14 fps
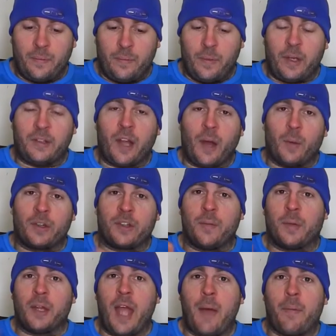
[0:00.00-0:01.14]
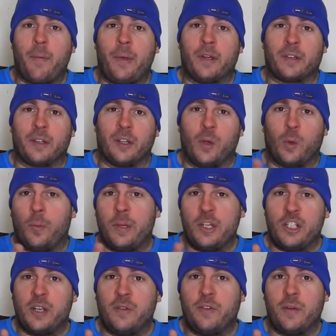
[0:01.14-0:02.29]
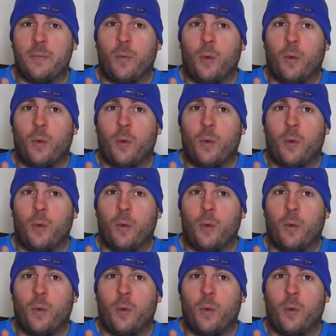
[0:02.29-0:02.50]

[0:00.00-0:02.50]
Because that will simply happen because the load will be shifted